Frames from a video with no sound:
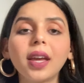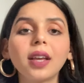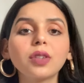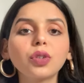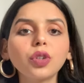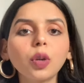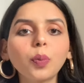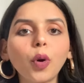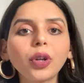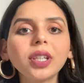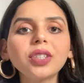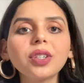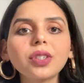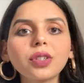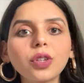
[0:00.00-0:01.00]
So your body
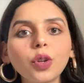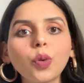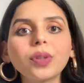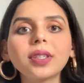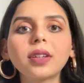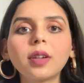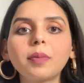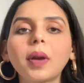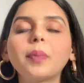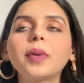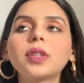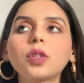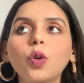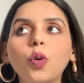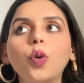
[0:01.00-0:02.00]
just knows and
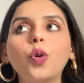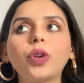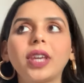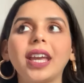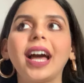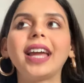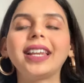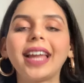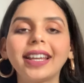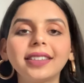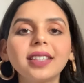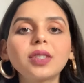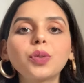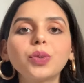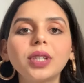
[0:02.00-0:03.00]
remembers, oh okay, I like
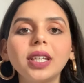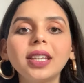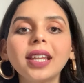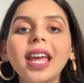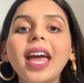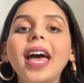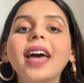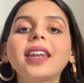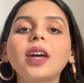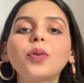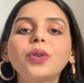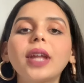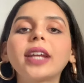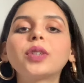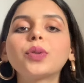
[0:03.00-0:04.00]
this routine and I would
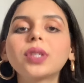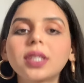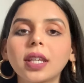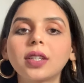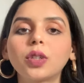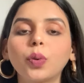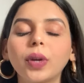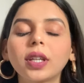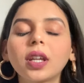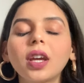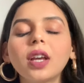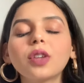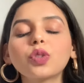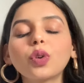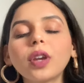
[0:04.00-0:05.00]
like to stick to it.
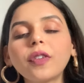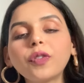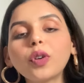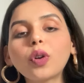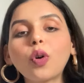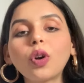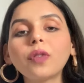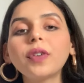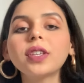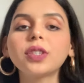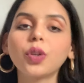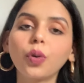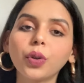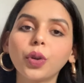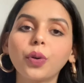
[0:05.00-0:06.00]
So if you're always
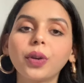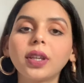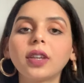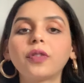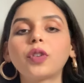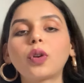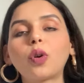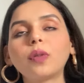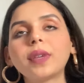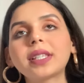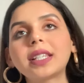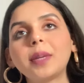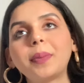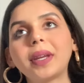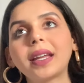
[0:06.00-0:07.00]
yo-yoing, if you're always
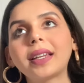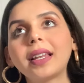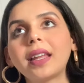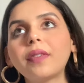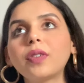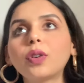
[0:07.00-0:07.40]
sleeping at 11